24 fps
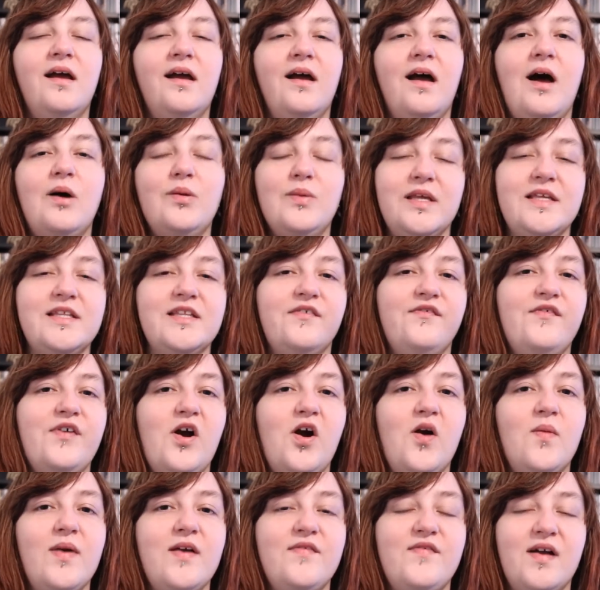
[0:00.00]
I'll link the
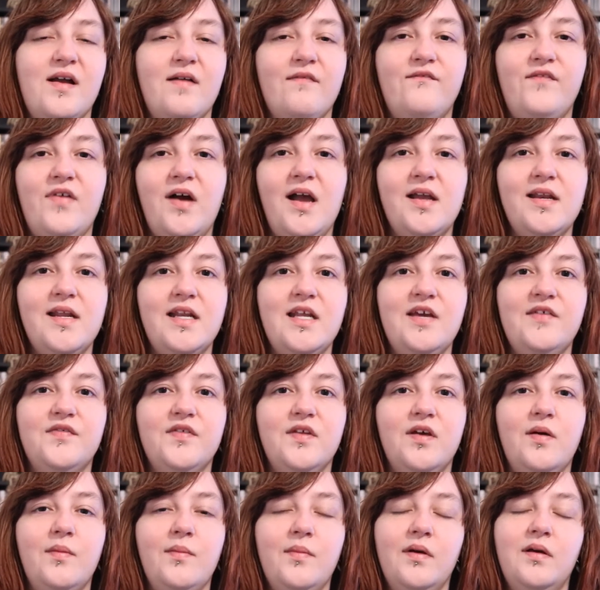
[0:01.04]
film if I can find any of
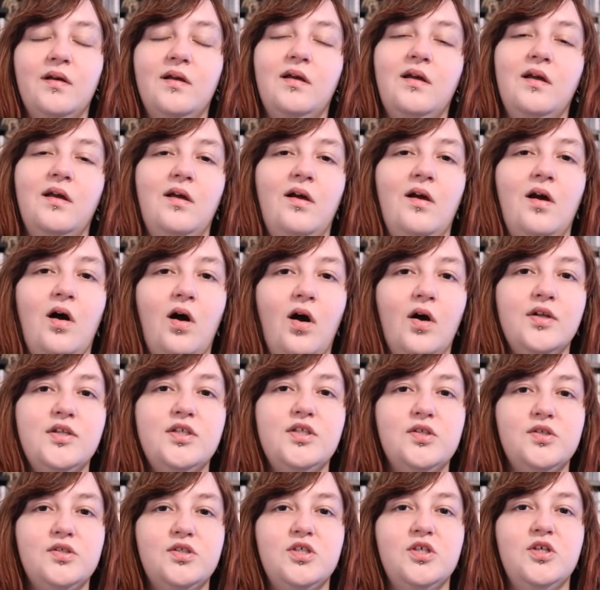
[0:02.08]
them on
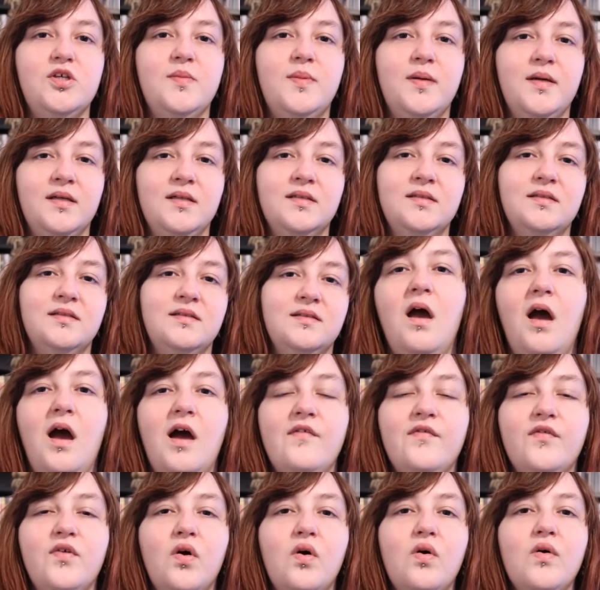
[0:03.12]
YouTube.
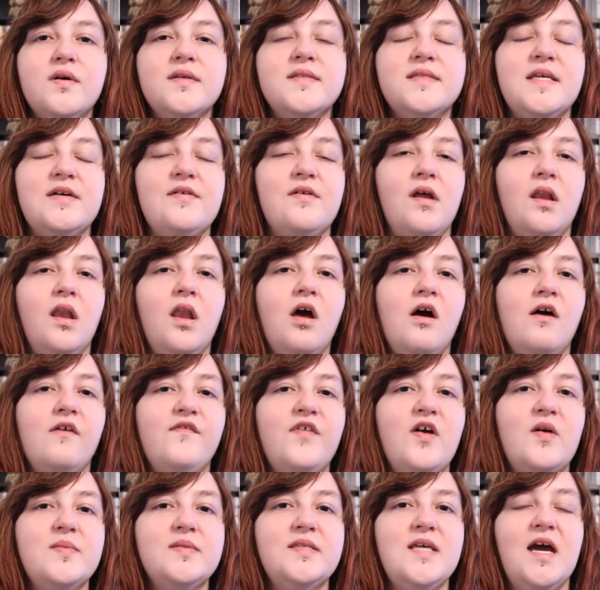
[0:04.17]
Of course, there are a lot of
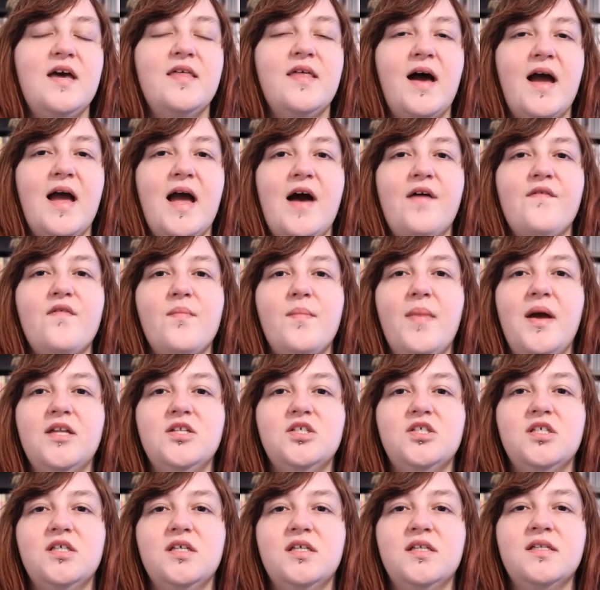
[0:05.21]
films here that I haven't
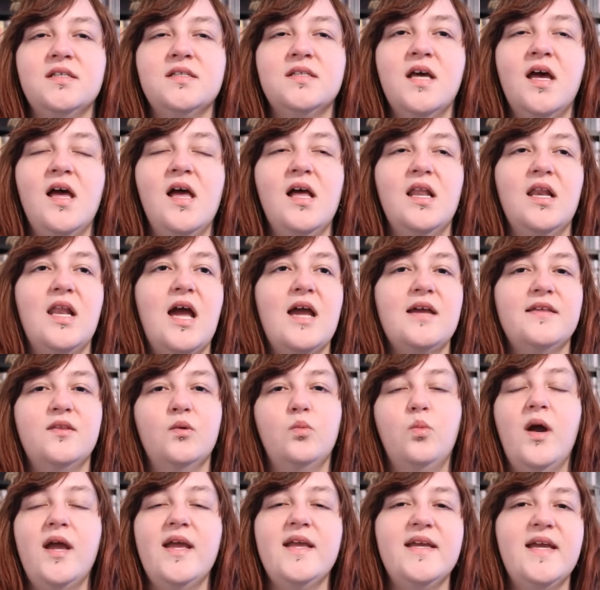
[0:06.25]
mentioned, like The
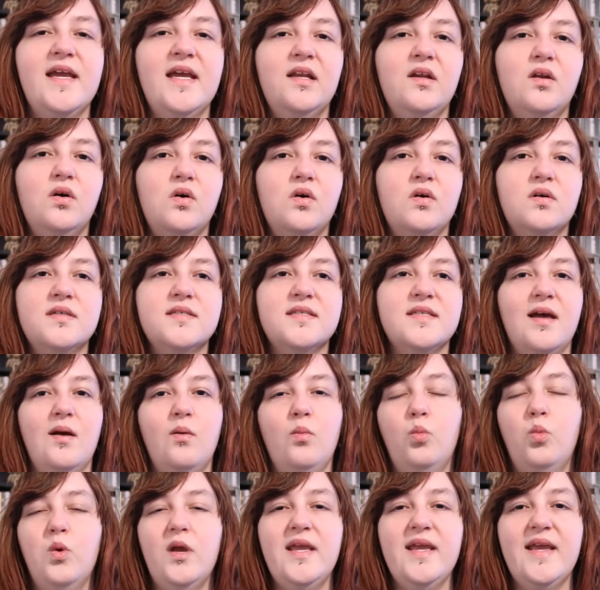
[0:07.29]
Way He Looks
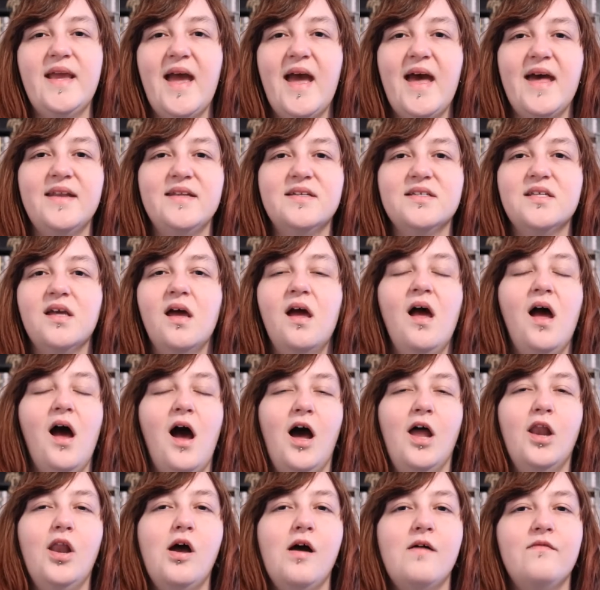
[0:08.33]
and Weekend,
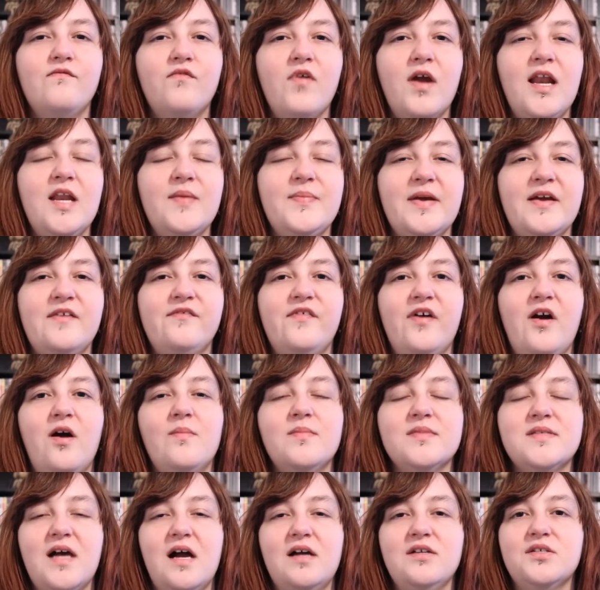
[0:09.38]
a lot of really big
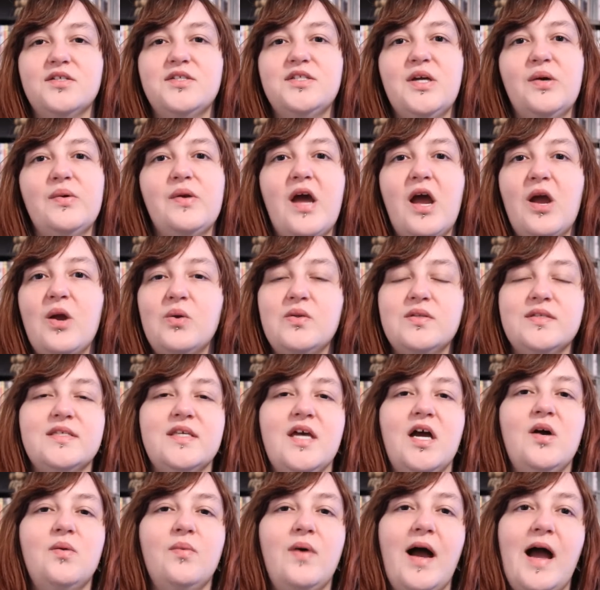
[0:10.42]
films that I just don't own,
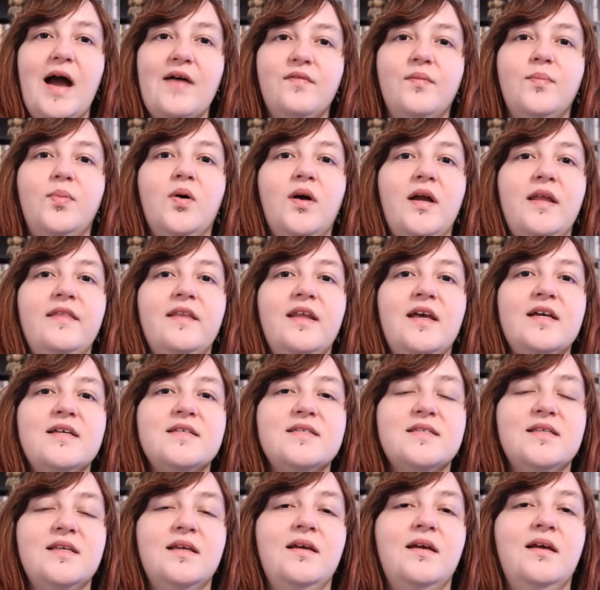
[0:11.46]
so I haven't put in
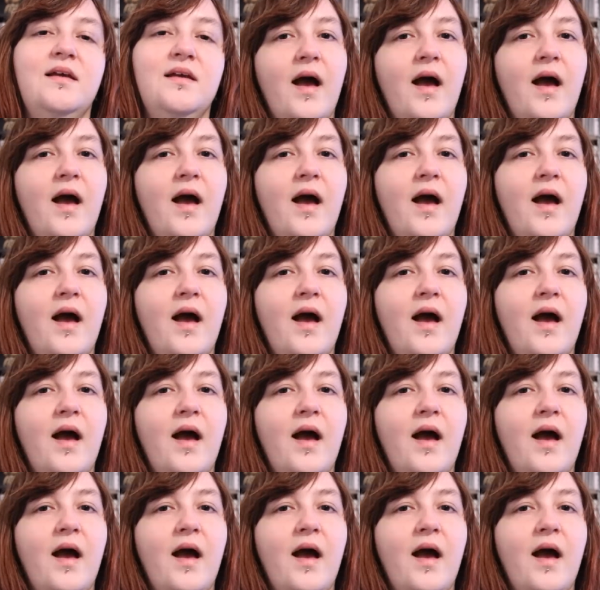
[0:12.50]
this.